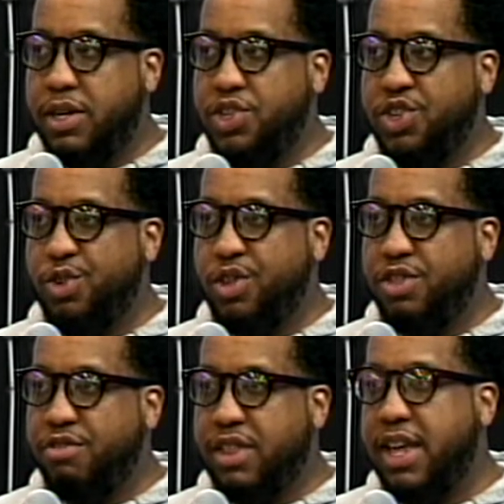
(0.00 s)
And so
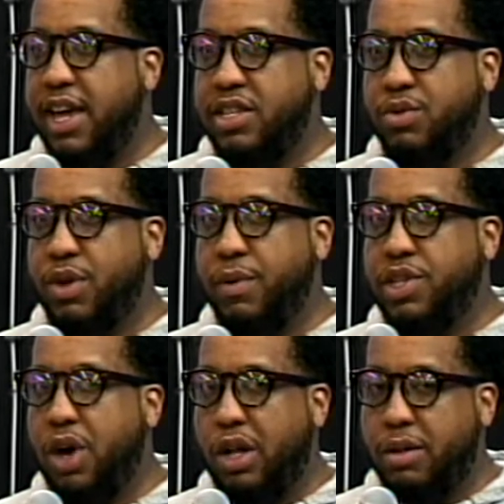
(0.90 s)
the three things that we
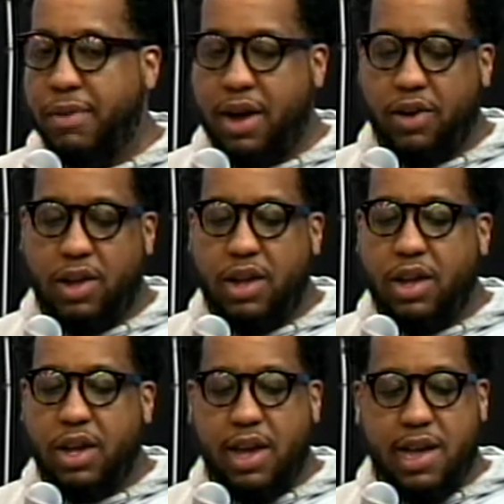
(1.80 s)
talked about
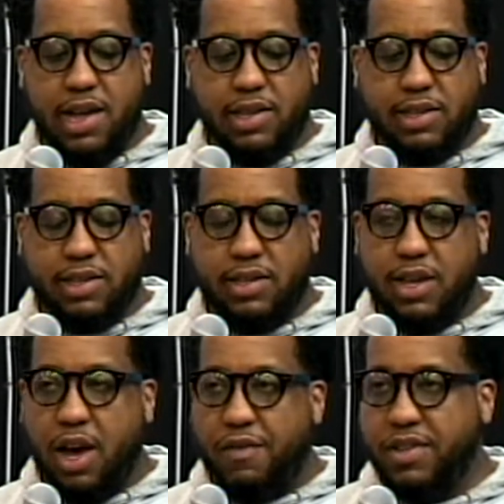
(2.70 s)
is
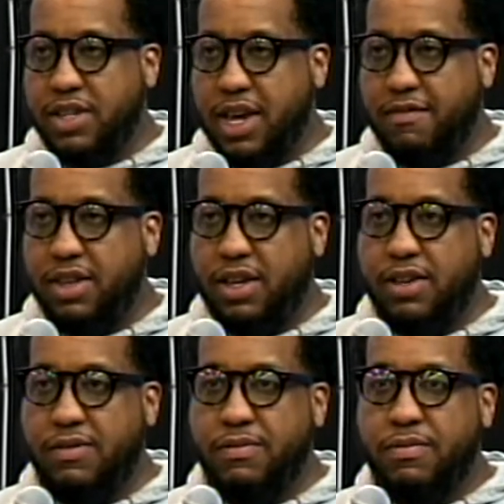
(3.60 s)
health and safety,
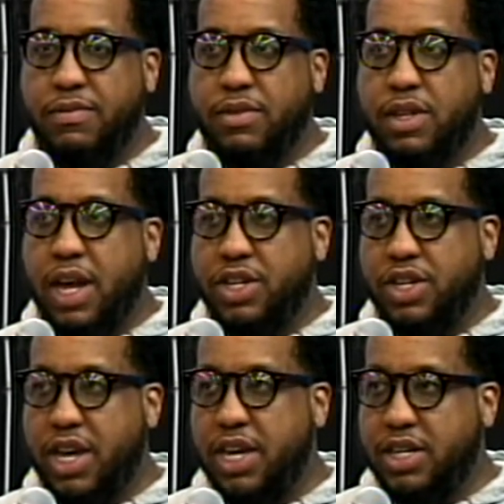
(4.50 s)

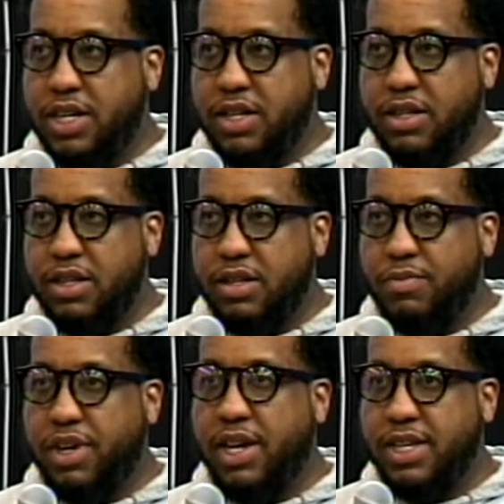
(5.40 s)
education,
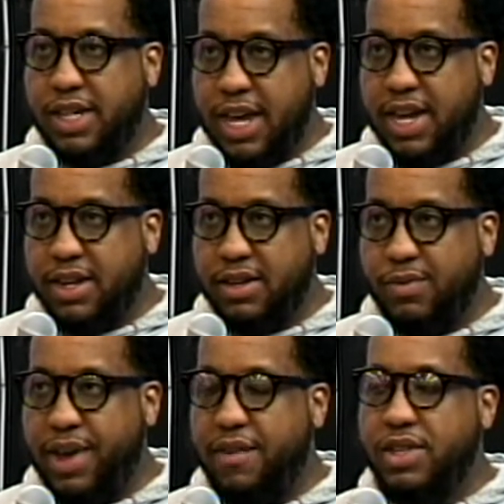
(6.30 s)
because, again,
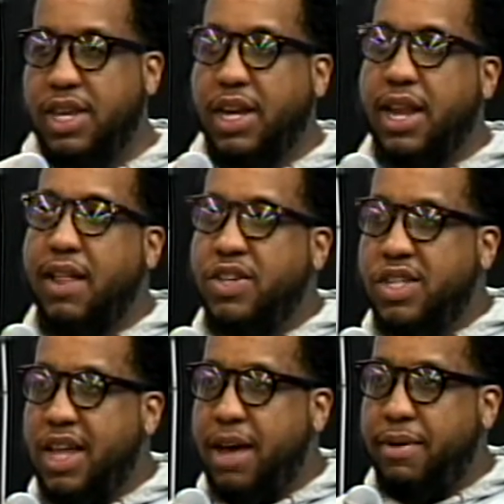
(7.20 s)
we have a
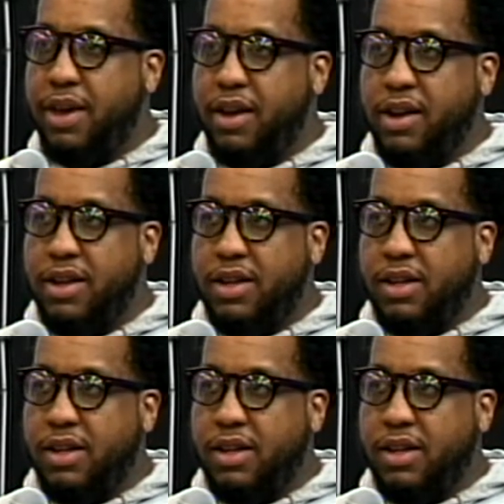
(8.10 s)
technology lab here.